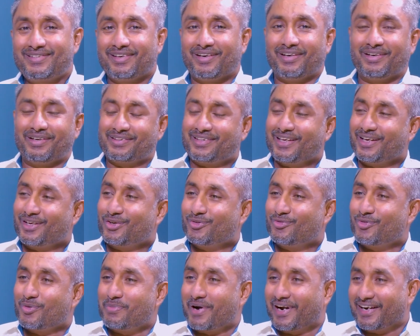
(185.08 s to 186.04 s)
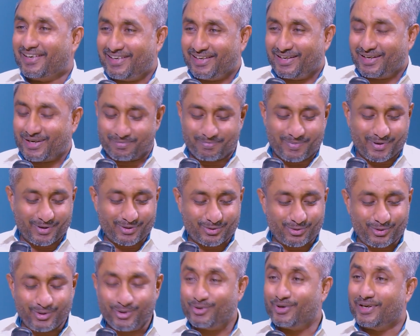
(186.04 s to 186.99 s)
thank you for brightening up our
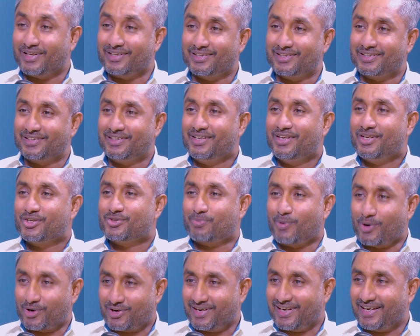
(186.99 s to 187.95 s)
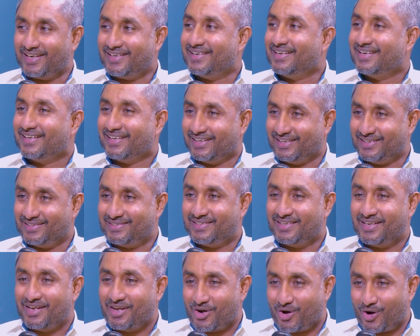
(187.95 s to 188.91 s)
studio, and the spotlight
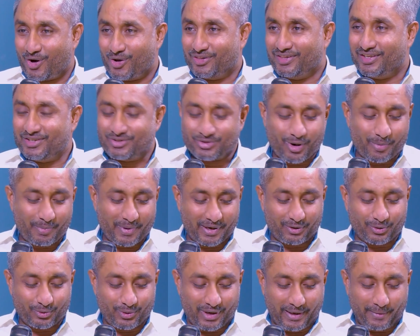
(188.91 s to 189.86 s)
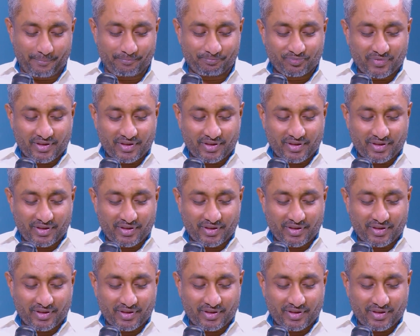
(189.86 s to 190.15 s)
is on this topic today.